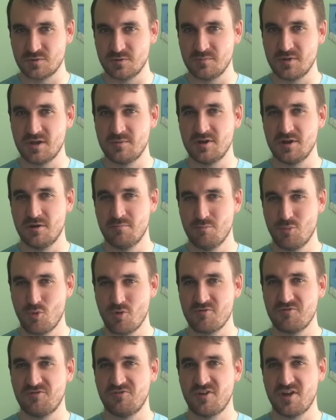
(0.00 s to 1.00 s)
but maybe a
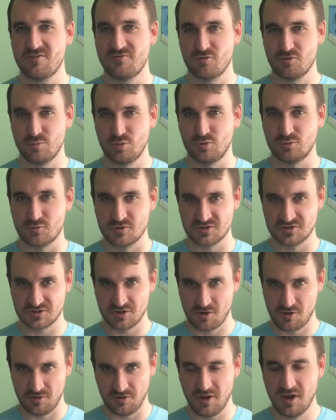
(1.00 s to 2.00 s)
more favorable
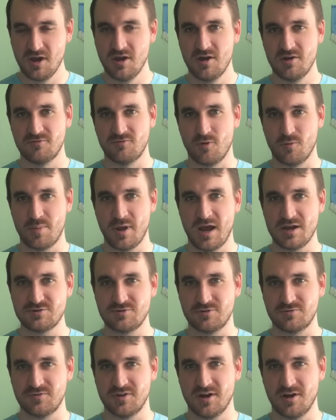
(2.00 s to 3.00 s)
result for
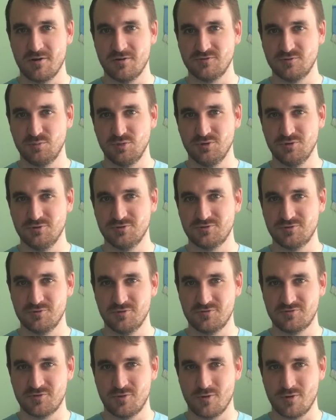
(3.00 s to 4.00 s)
Patrick Vieira's Blues,
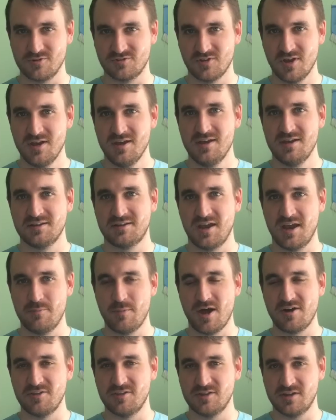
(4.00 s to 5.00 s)
who of course
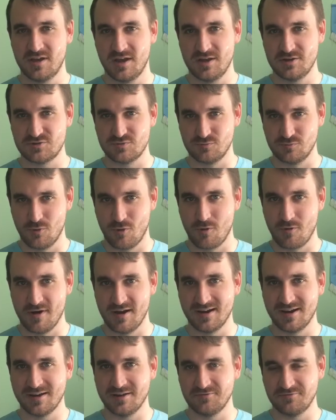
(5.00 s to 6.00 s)
came out of the gates
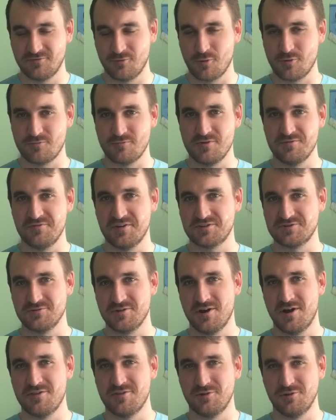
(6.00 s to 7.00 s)
roaring, a 4-3
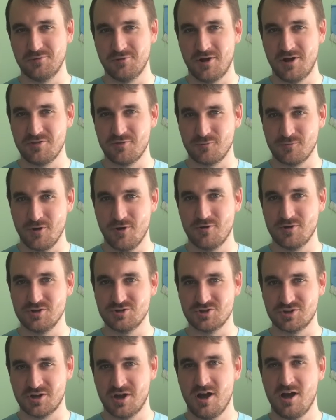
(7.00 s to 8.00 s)
victory on the road in
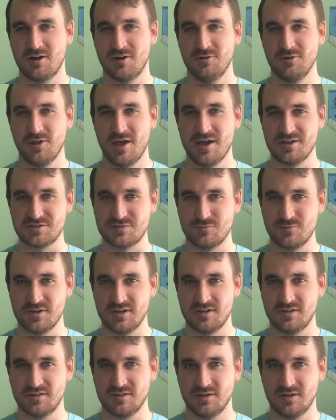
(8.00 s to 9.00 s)
Chicago last
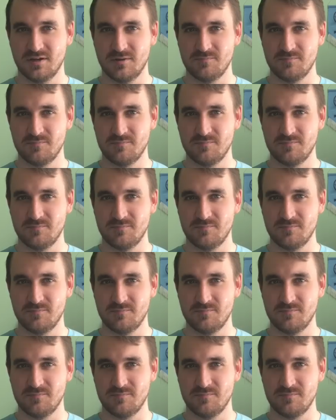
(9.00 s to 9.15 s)
week.